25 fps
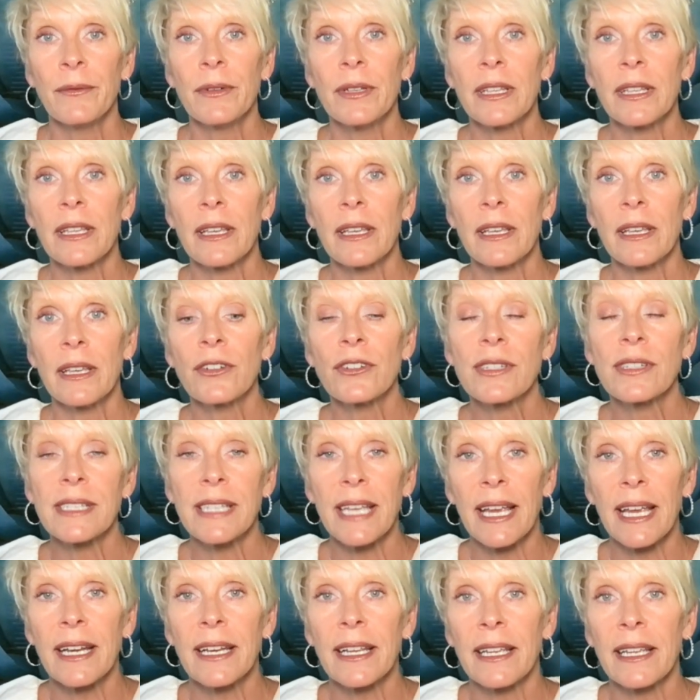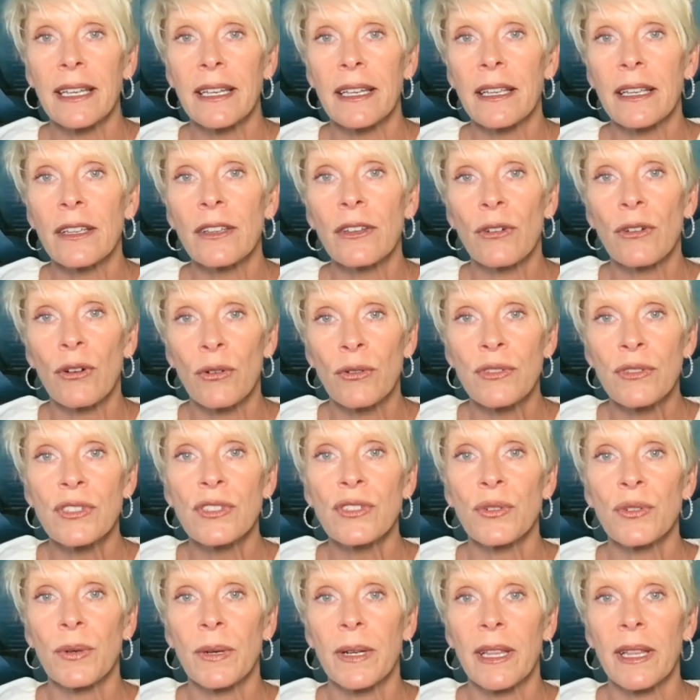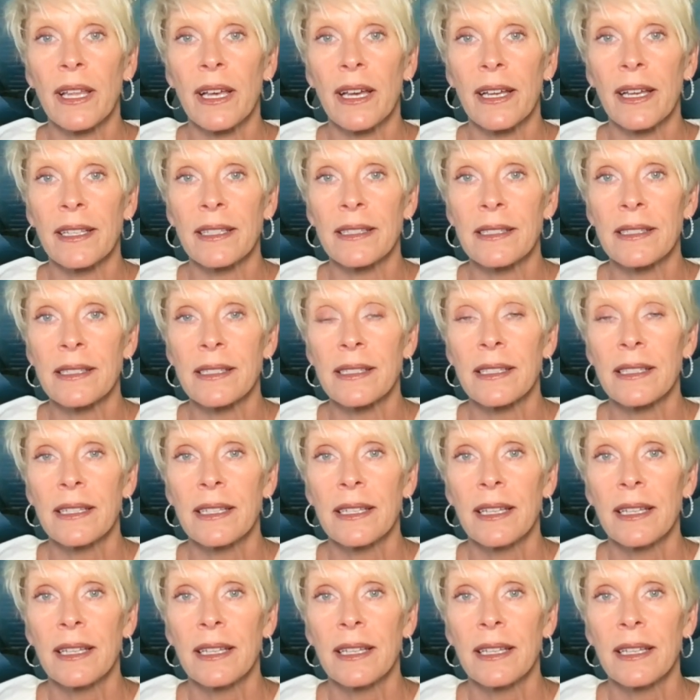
really understanding your own storylines